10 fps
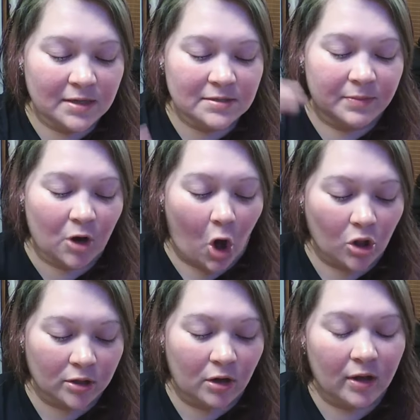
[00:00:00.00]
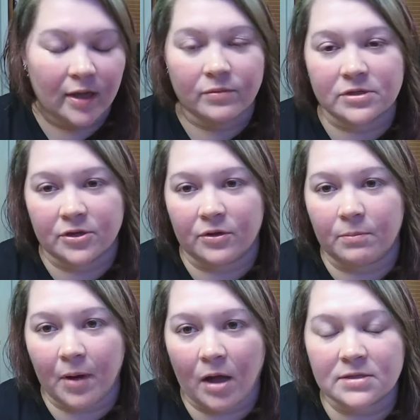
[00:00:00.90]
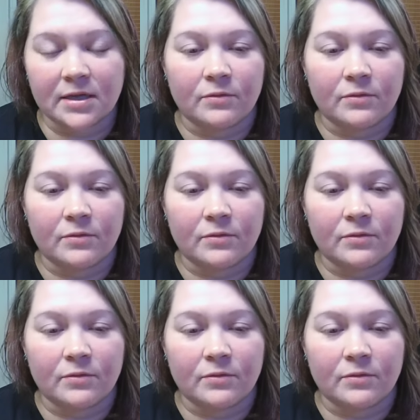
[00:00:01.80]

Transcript: miss, but all in all, it was a good box.